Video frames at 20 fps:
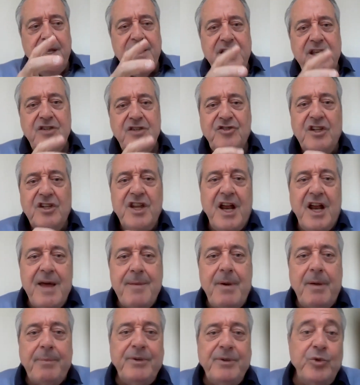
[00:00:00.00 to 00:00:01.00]
It is the
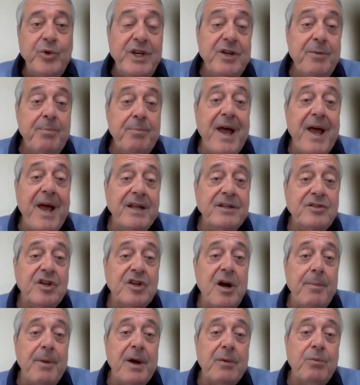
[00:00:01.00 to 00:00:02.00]
dilemma between the plant
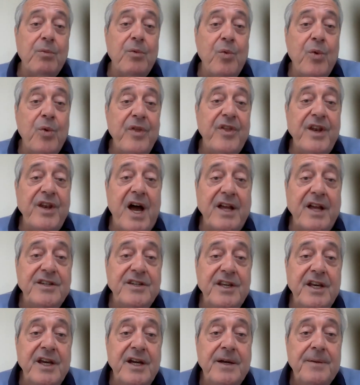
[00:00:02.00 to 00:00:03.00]
coming with an
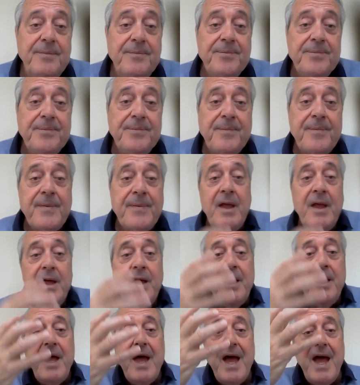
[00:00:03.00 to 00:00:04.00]
idea
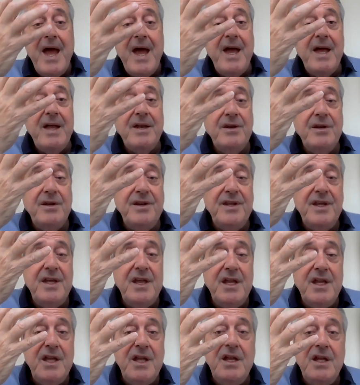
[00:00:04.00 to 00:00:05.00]
and
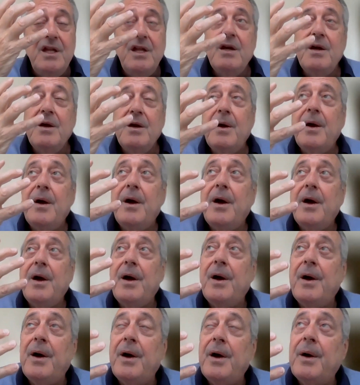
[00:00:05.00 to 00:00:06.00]
the
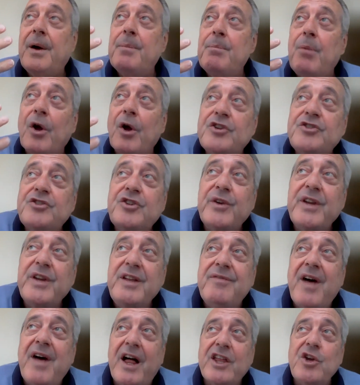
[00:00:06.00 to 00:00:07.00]
monitor
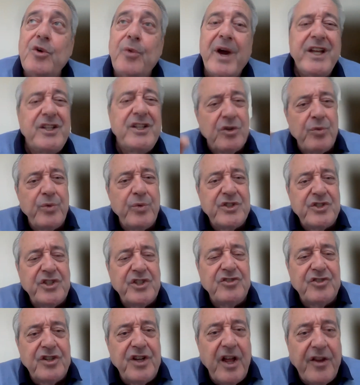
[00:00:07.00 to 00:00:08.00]
evaluator, which
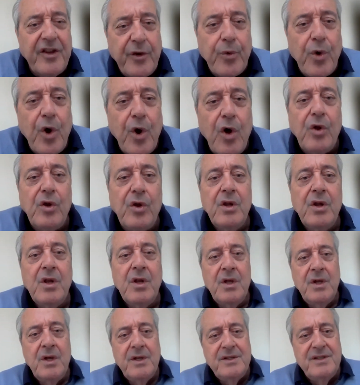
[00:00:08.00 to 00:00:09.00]
is another role
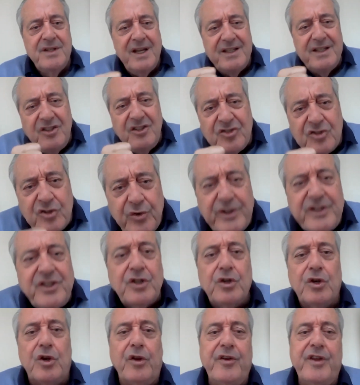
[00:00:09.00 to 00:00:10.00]
that is
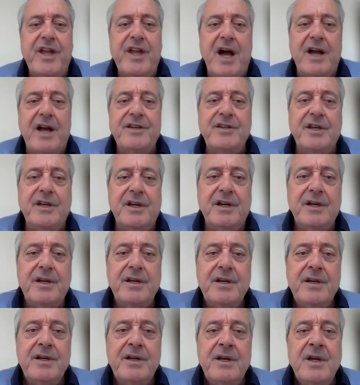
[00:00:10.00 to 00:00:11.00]
critical on the idea.
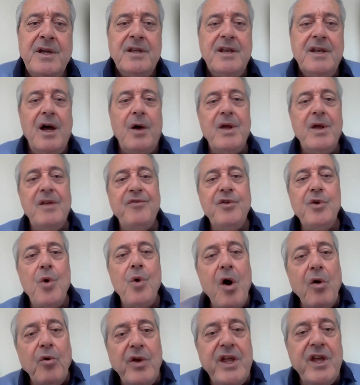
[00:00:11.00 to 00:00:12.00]
Now, if you
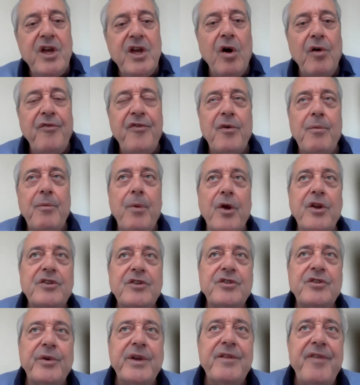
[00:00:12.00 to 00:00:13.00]
only go for
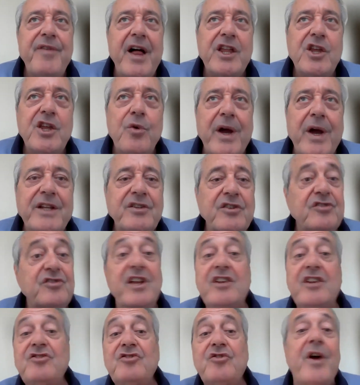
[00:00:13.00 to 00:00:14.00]
monitor evaluators,
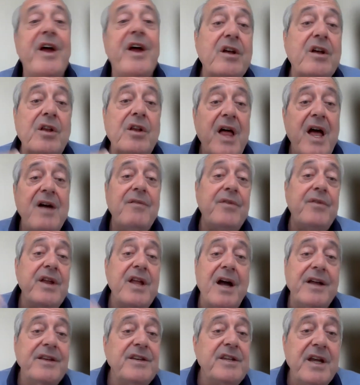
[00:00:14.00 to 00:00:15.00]
they strangle
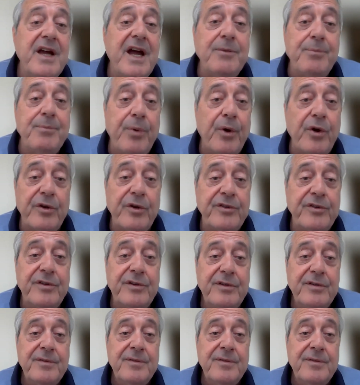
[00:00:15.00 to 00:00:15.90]
every idea at birth.